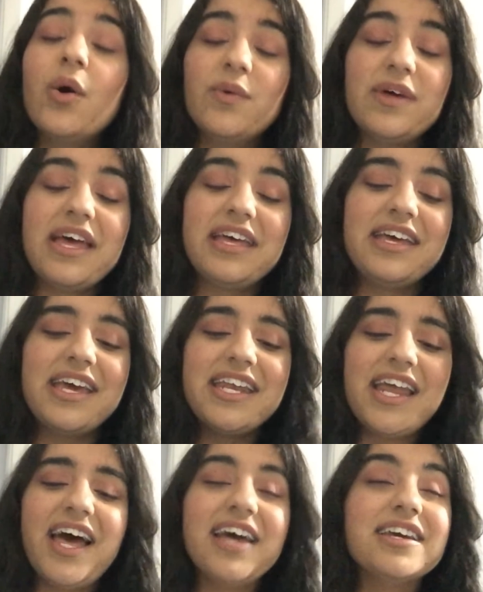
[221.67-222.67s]

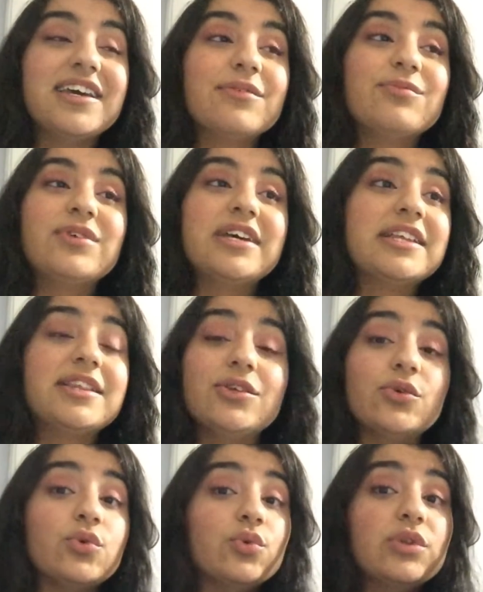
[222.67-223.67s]
When I am with
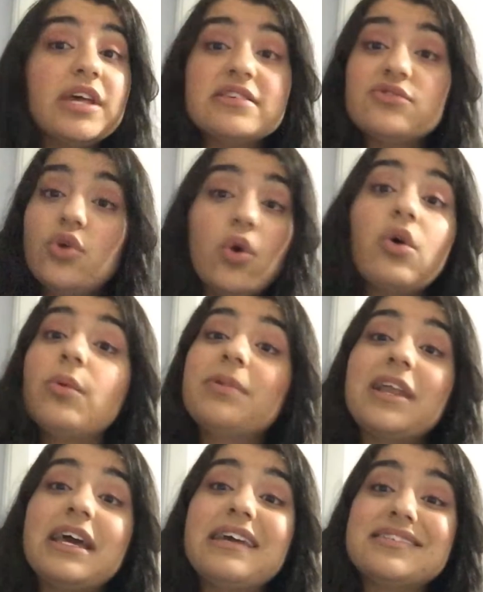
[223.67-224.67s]
you, there's no
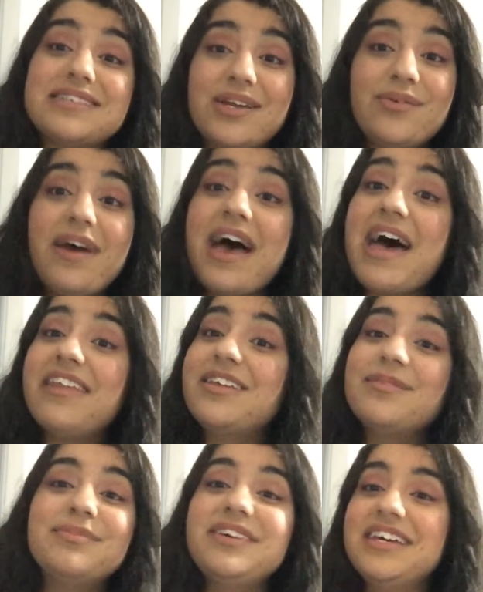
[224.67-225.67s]
place I'd
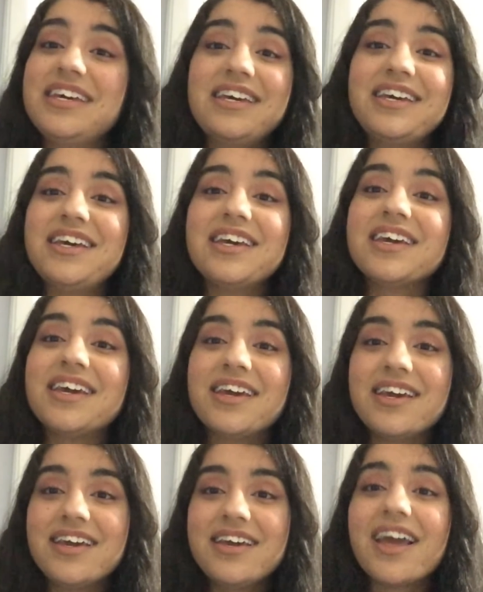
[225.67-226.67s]
rather
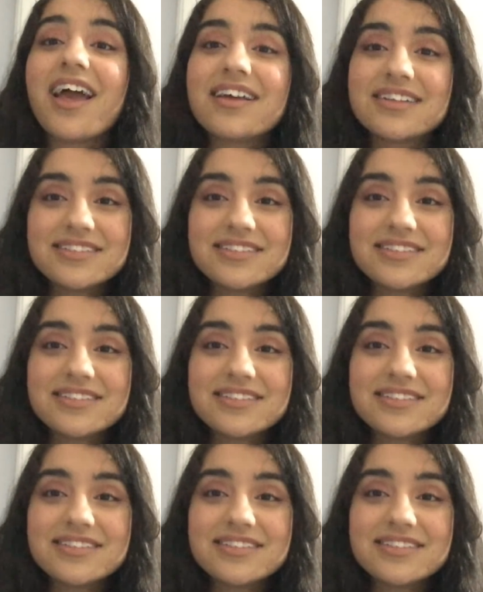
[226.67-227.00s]
be.